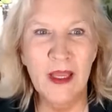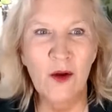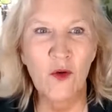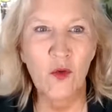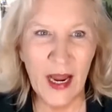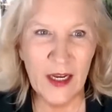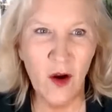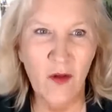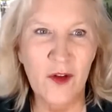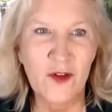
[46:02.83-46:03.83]
be great
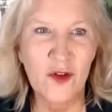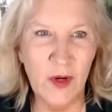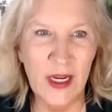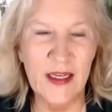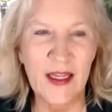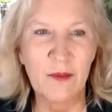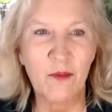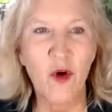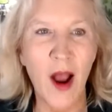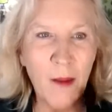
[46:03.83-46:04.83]
on the street in
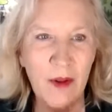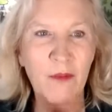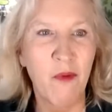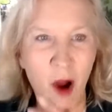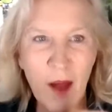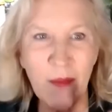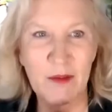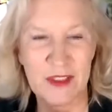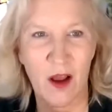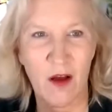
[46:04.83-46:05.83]

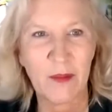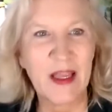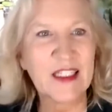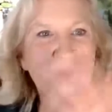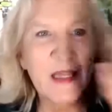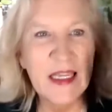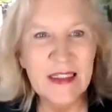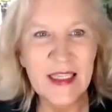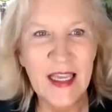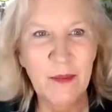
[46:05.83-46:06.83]
problem solving, because
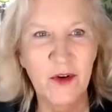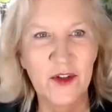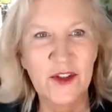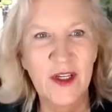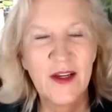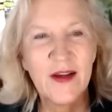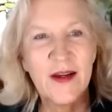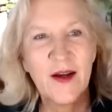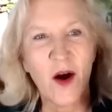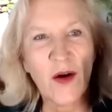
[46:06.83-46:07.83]
peacekeepers
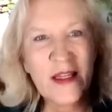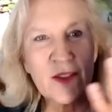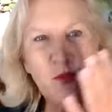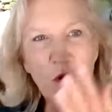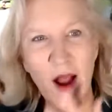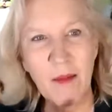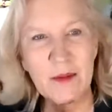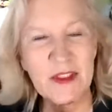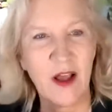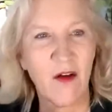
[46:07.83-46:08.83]
are into
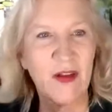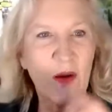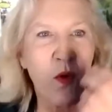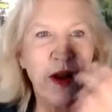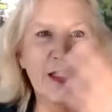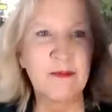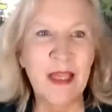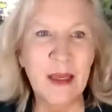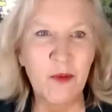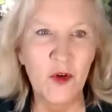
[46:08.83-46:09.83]
problem solving, whereas
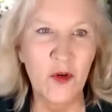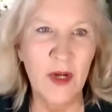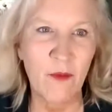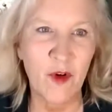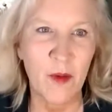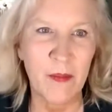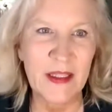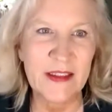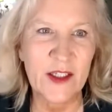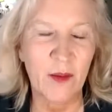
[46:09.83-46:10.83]
people who come from a
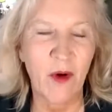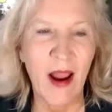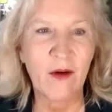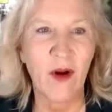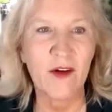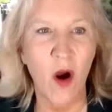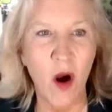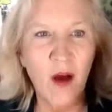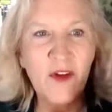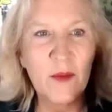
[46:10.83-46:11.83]
military background
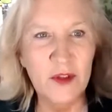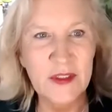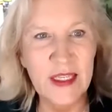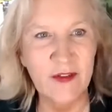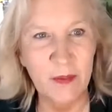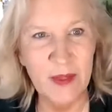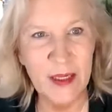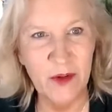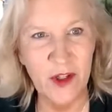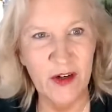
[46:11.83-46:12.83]
often perceive the
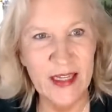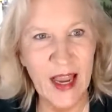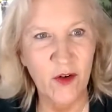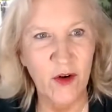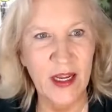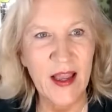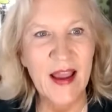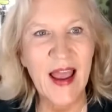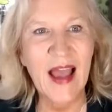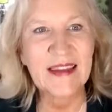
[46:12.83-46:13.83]
people they're encountering
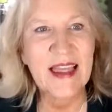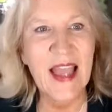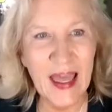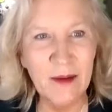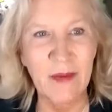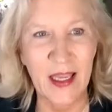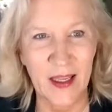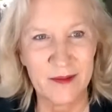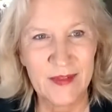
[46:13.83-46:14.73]
as the enemy.